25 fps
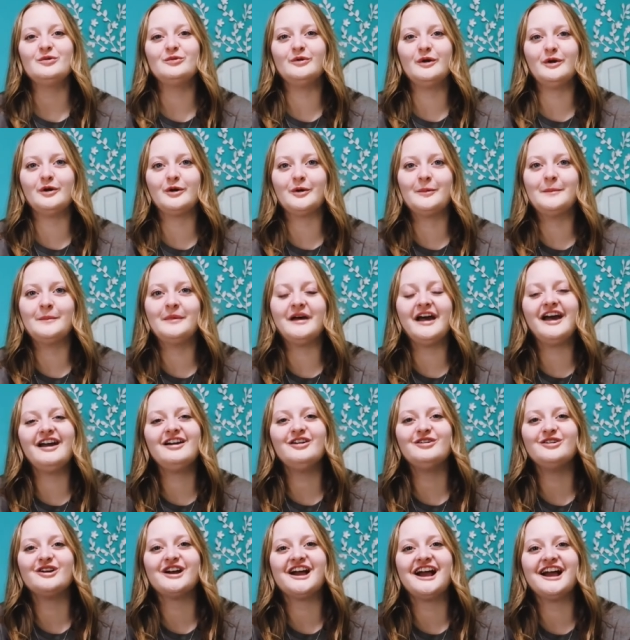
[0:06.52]
Welcome
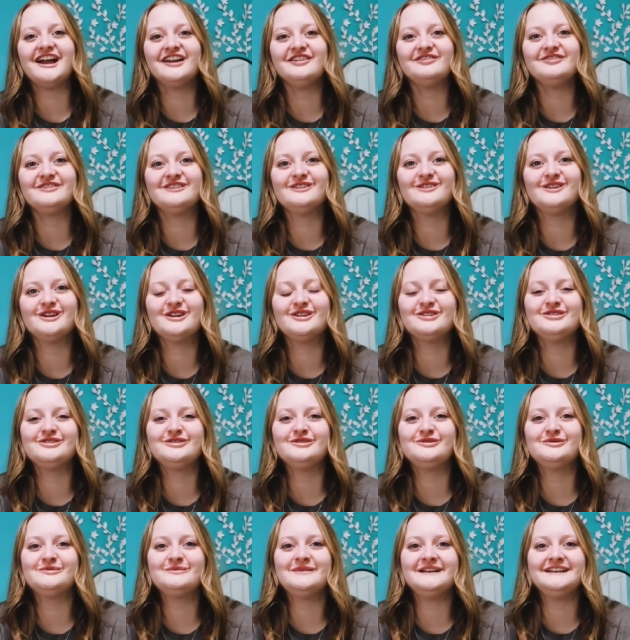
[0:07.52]
back, or hi if you are
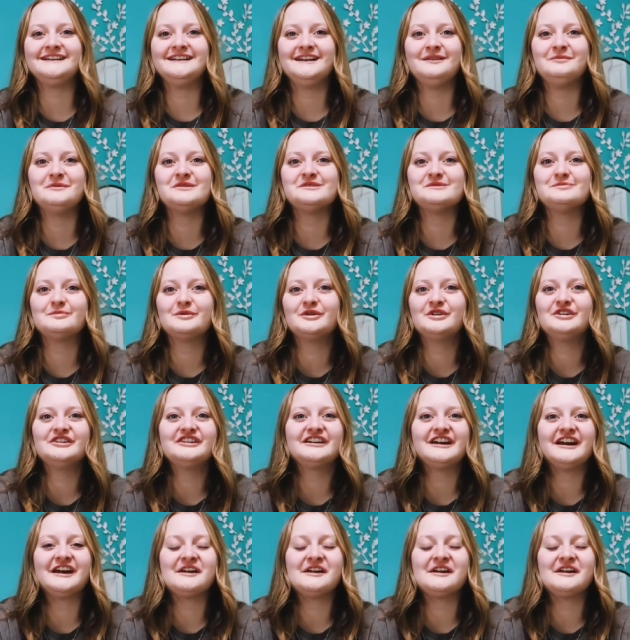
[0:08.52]
new. My name is Brooke.